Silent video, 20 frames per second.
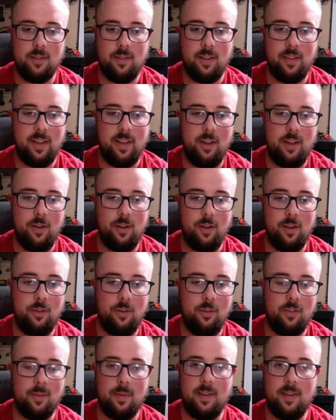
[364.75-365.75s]
I think you can do
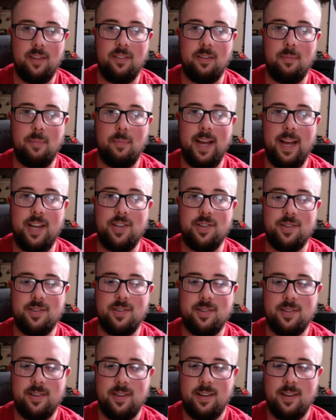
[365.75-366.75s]
some of this in
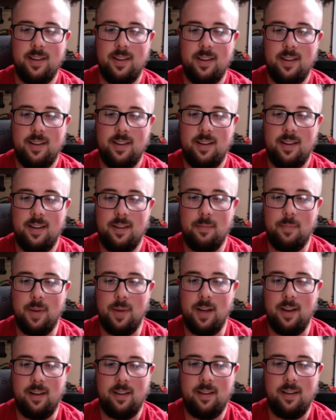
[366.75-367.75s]
Pages.
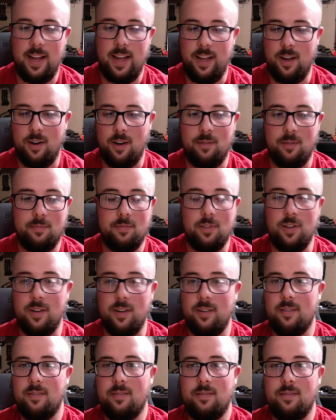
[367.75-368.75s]
But hey, y'all,
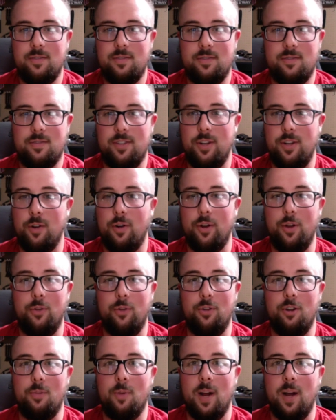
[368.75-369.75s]
look, you're on
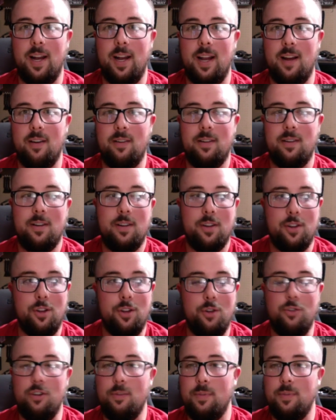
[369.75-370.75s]
YouTube right now.
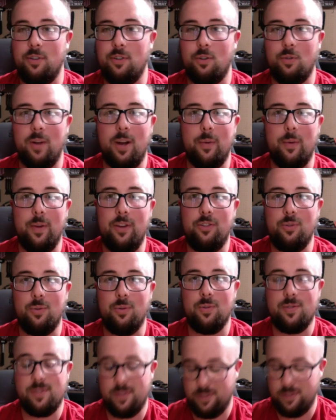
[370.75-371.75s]
YouTube is a great
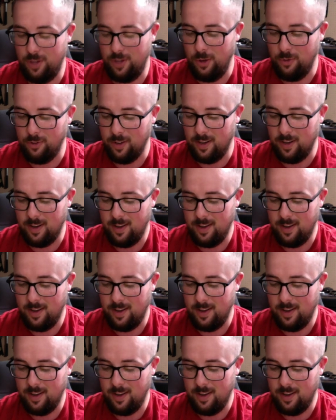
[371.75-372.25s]
resource. Use it.